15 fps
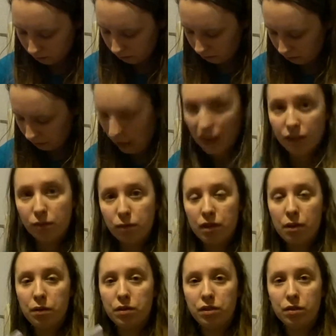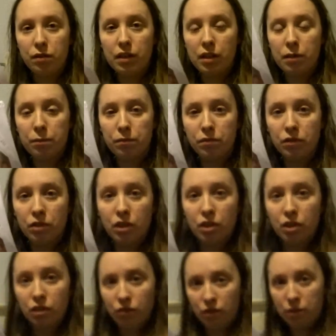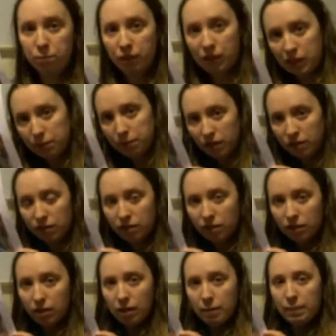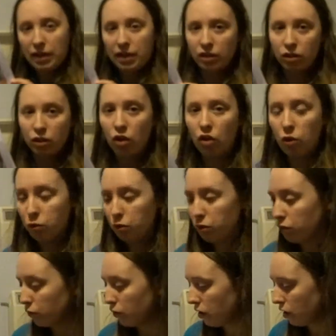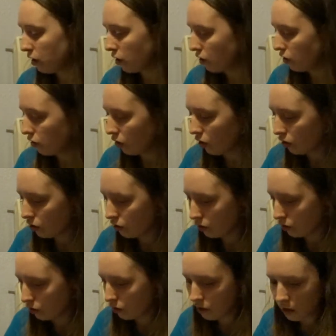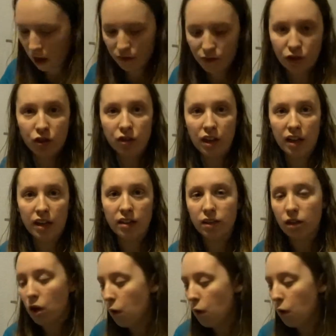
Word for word: That's when I was doing nursery placement back at the college, which is really good. You got to do that for 2 days.